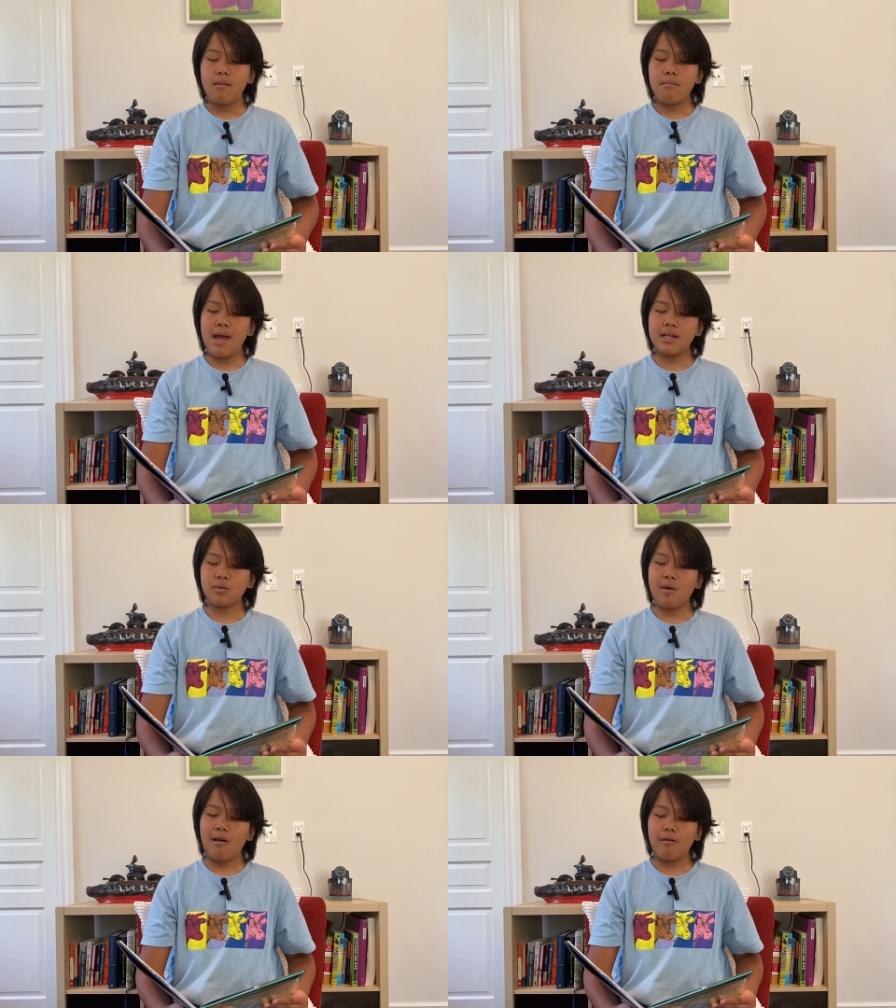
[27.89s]

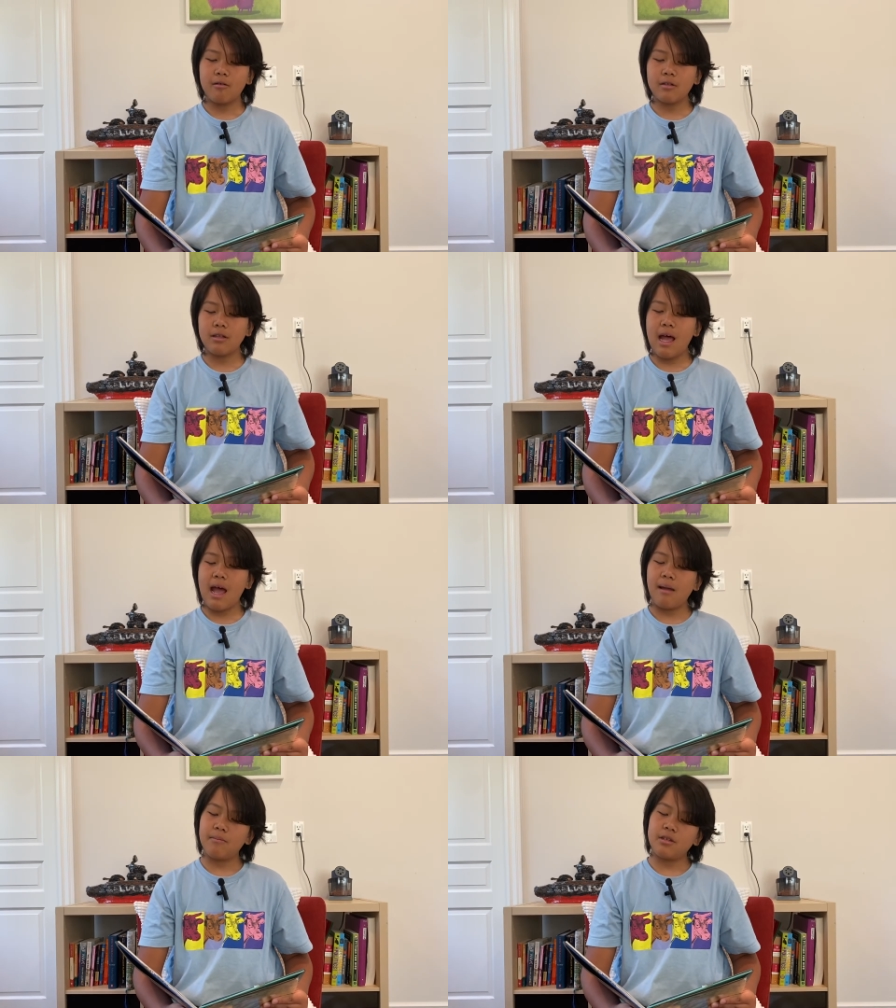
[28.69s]
Maxwell
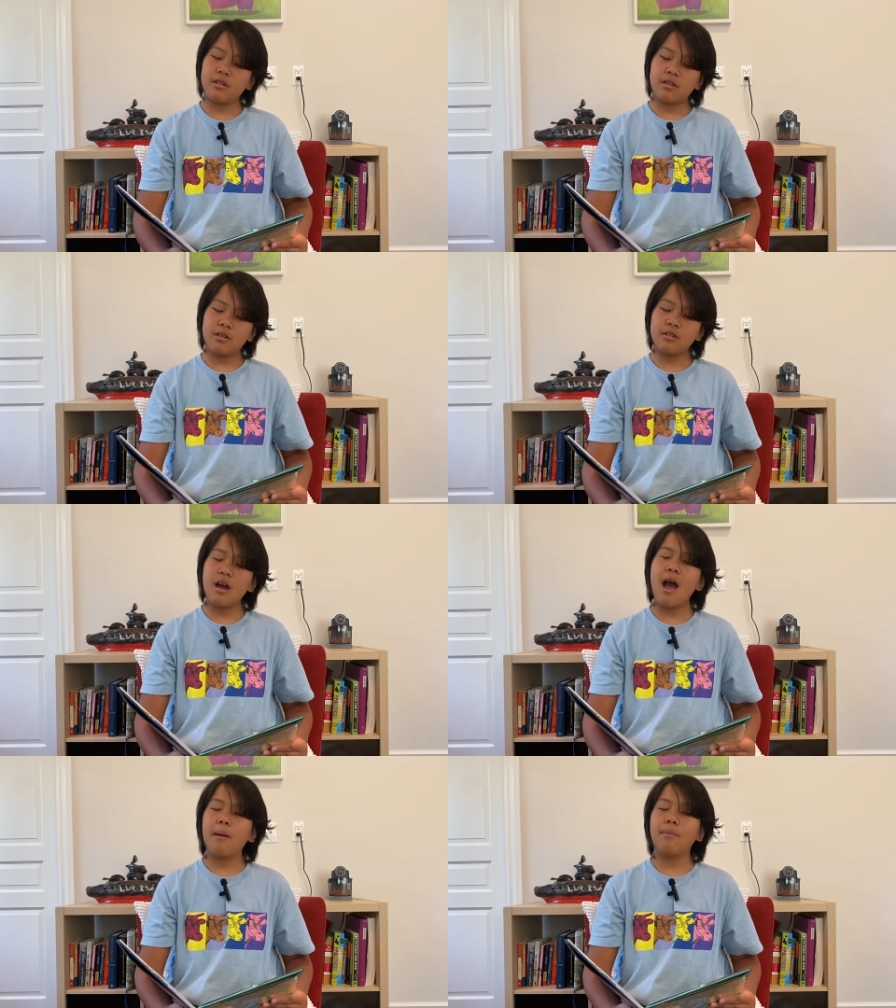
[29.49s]
climbed to the
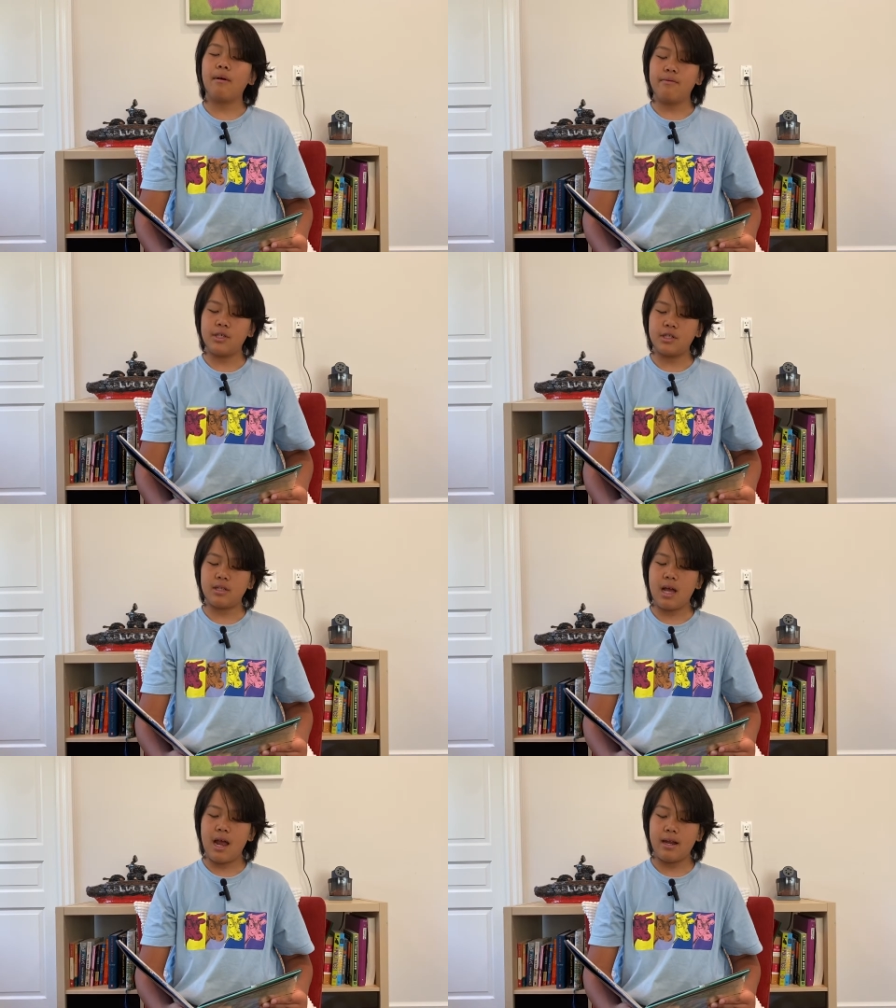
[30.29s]
top of the
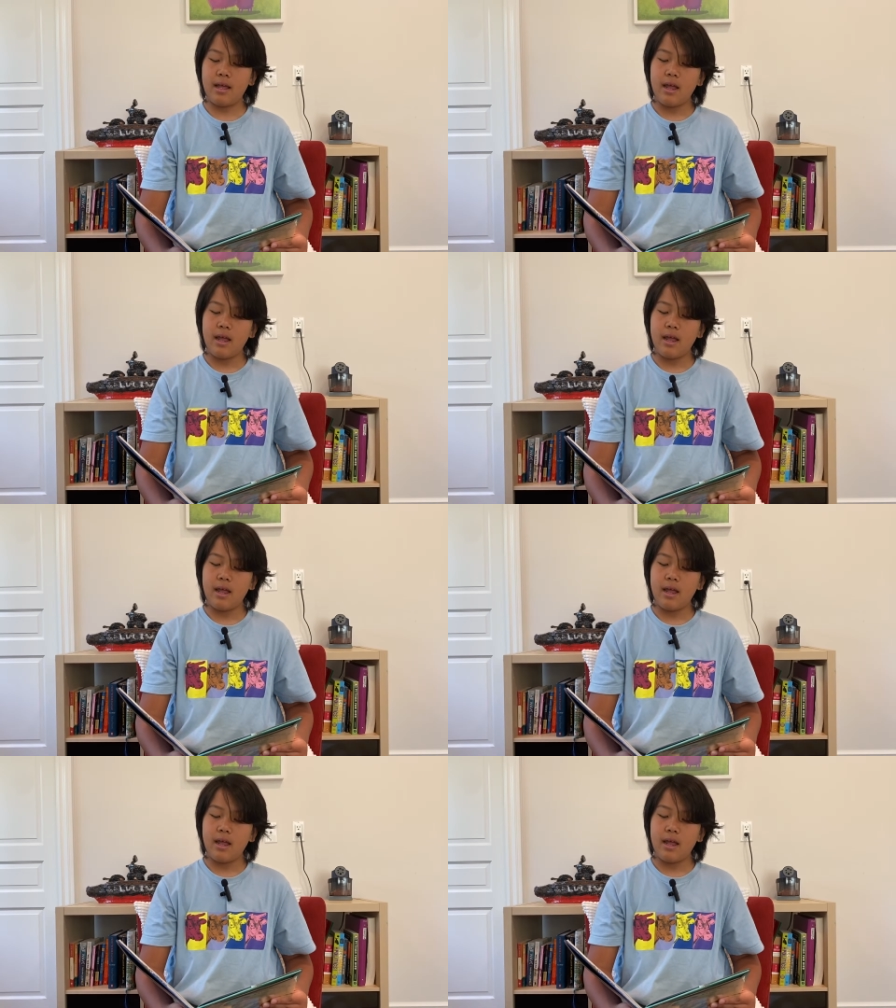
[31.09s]
slide